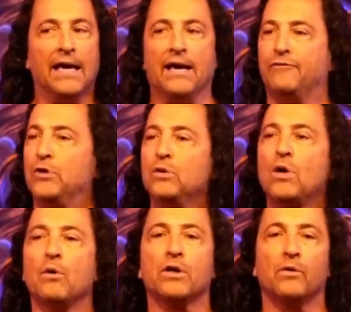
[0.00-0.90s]
If you
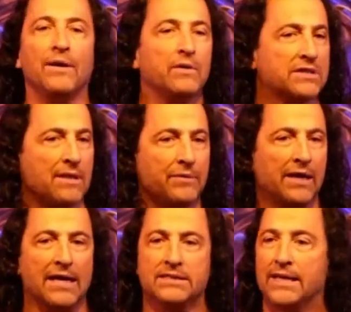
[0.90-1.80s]
don't agree with
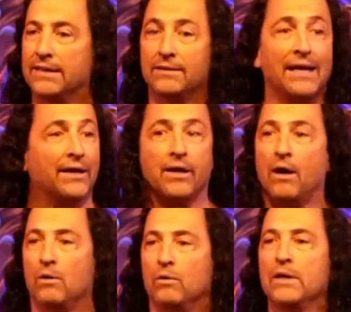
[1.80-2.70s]
something I said, let it
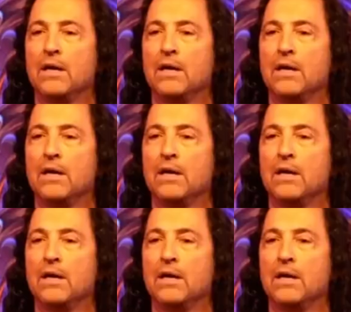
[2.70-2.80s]
go.